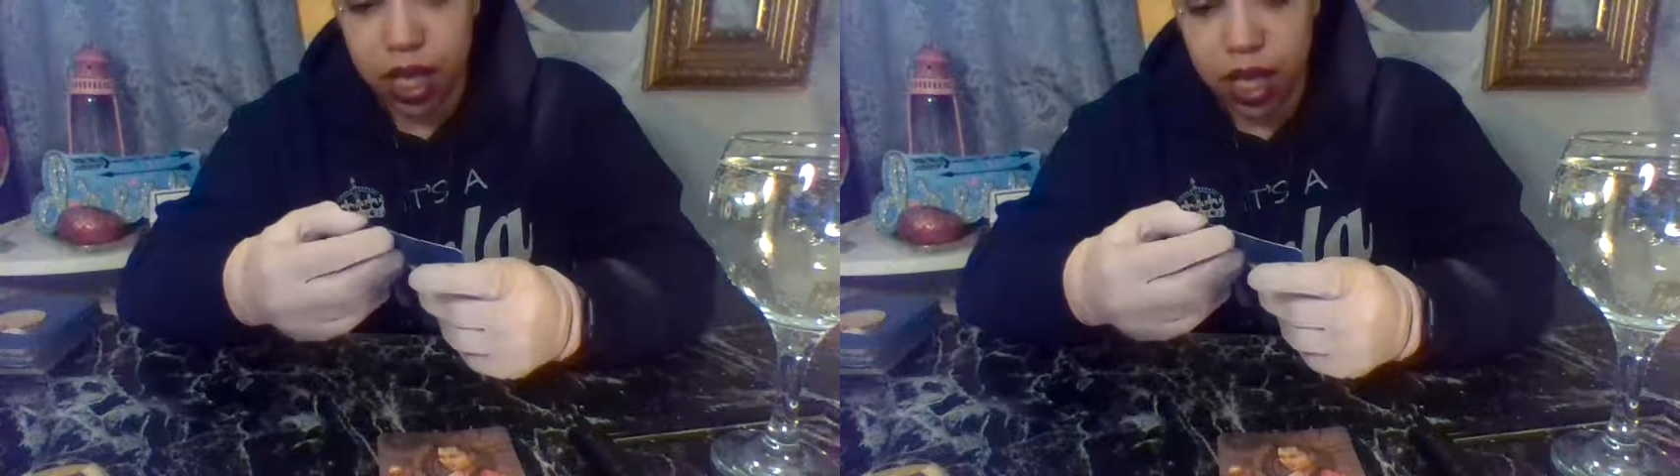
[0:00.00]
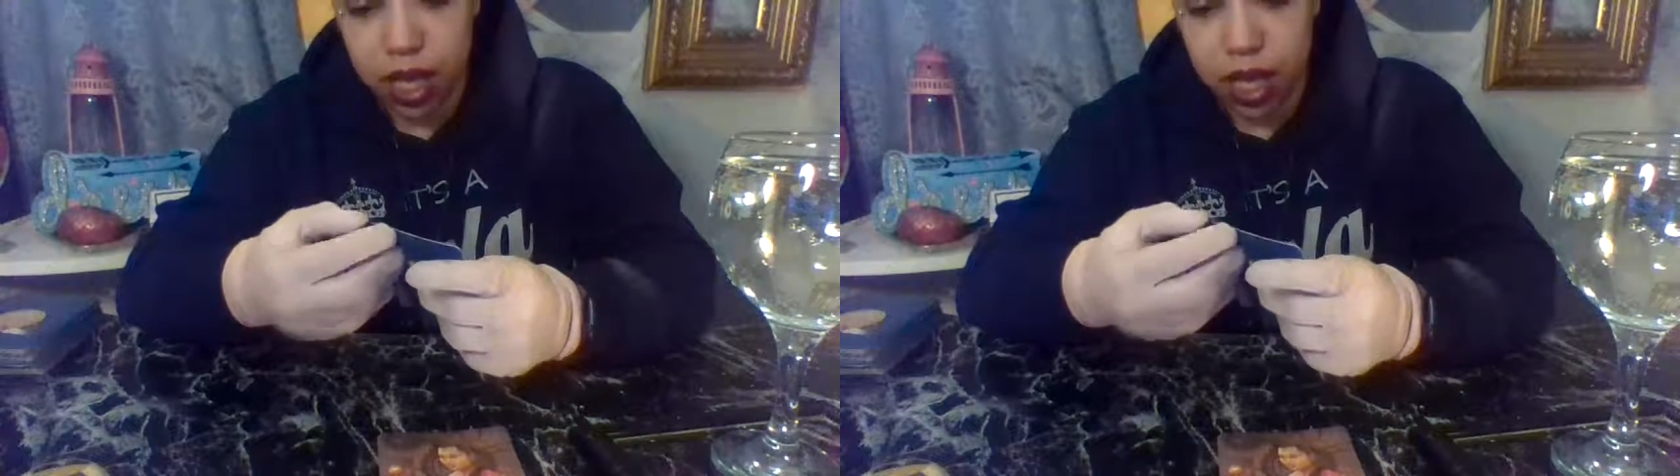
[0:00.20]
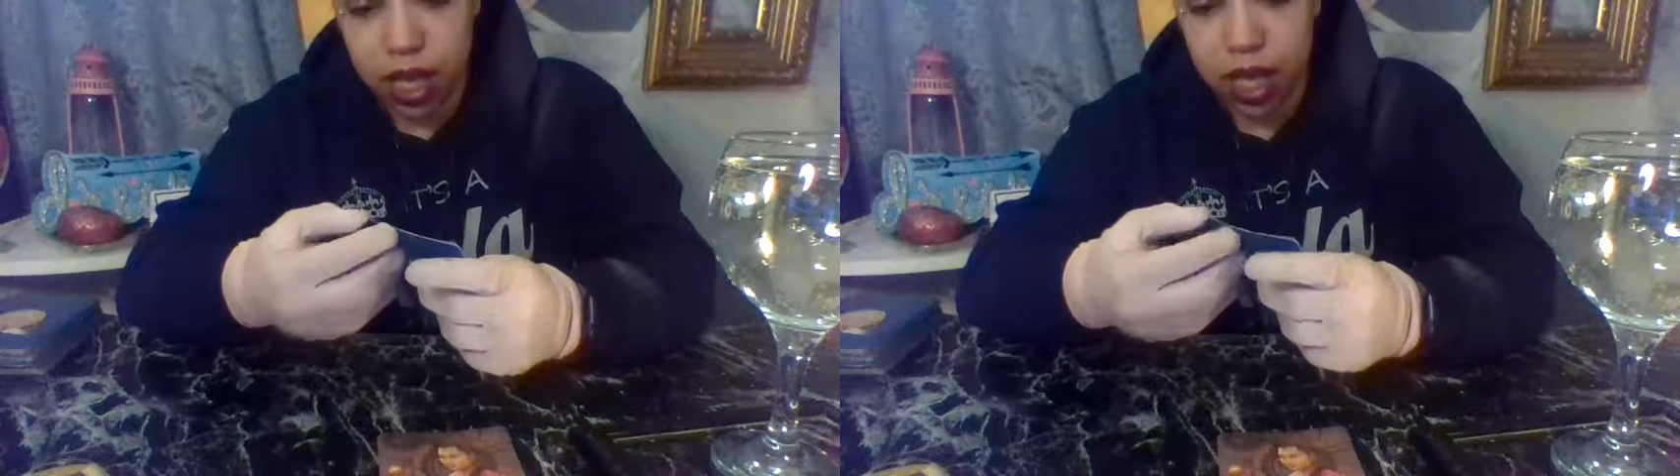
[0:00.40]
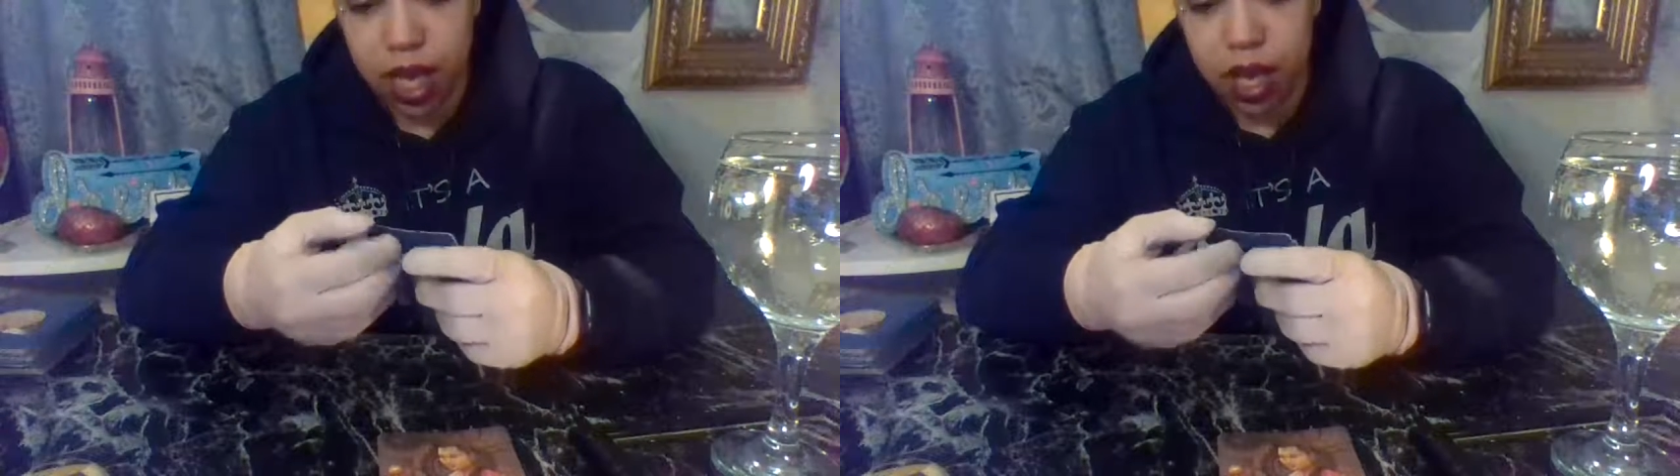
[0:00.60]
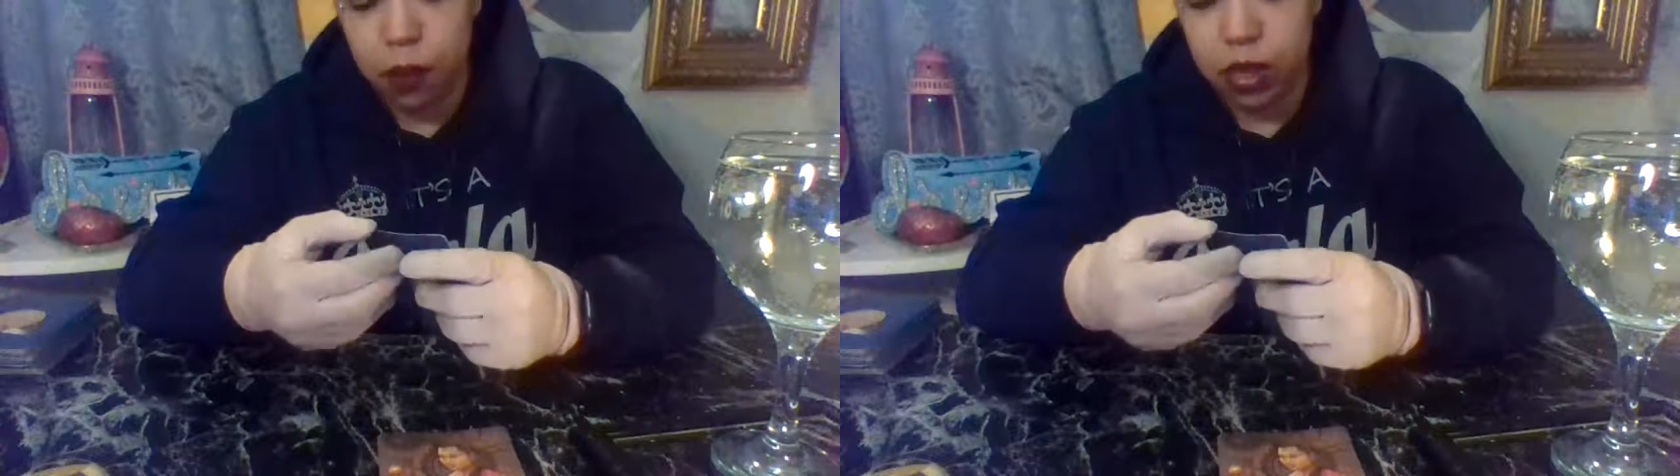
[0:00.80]
in,
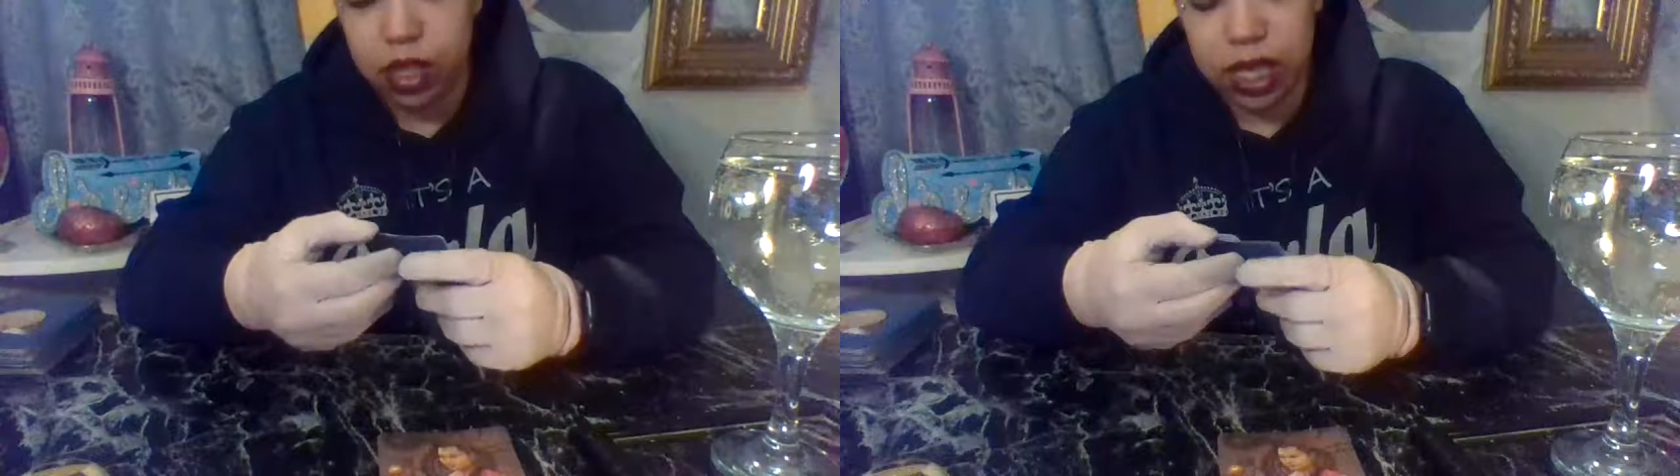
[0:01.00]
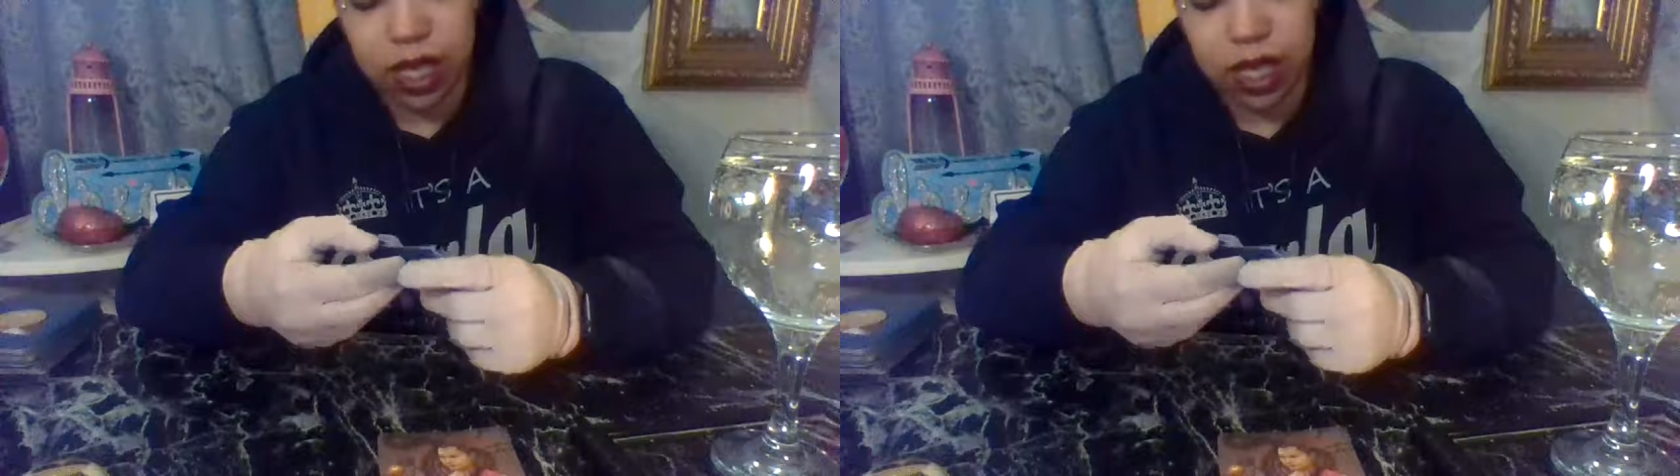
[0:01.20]
which I